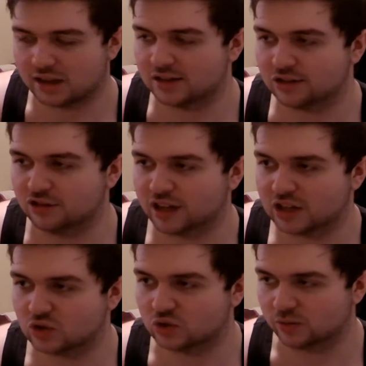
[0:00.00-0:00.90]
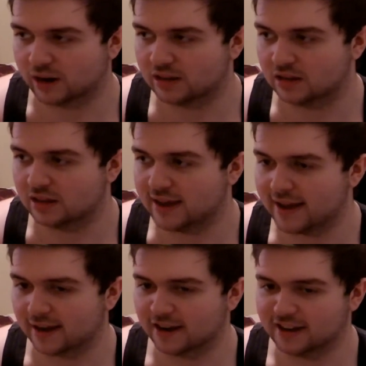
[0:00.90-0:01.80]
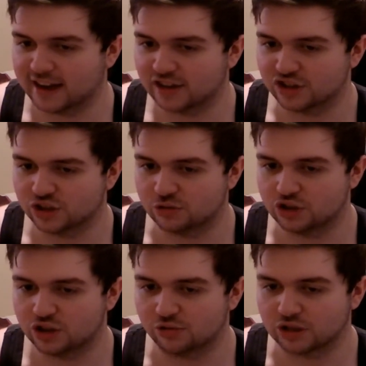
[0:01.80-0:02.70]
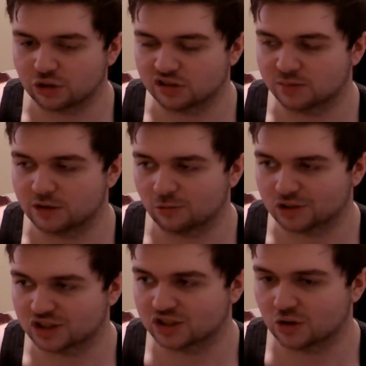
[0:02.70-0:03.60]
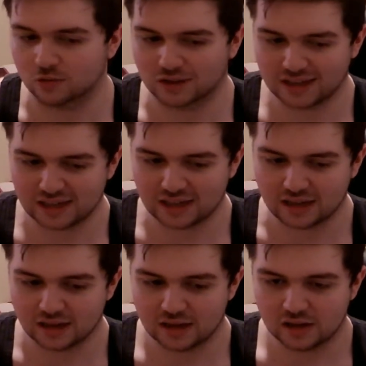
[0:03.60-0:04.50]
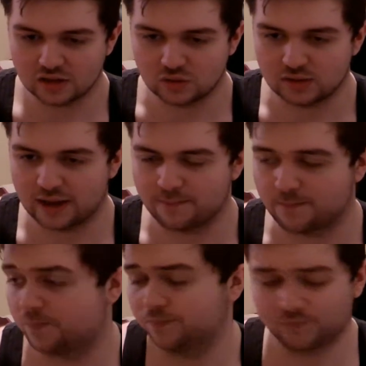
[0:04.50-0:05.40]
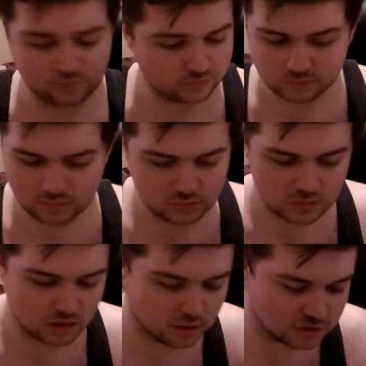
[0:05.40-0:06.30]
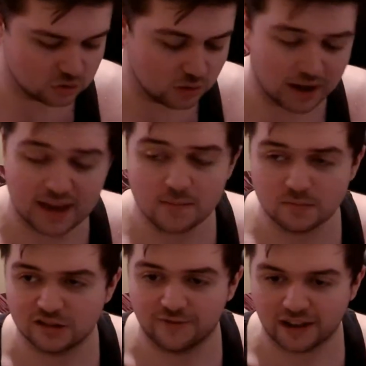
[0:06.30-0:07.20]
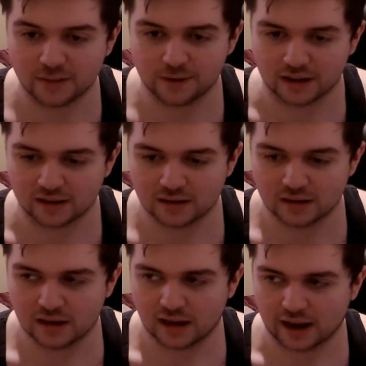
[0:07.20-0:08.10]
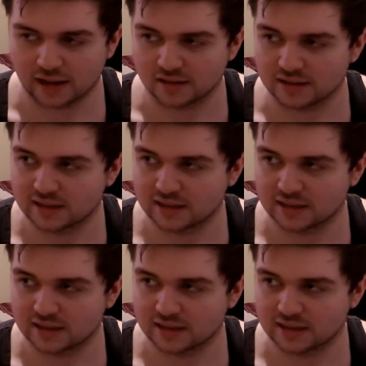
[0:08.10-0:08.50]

only natural, right, that their connection to each other is going to be what's so key to them, to him developing and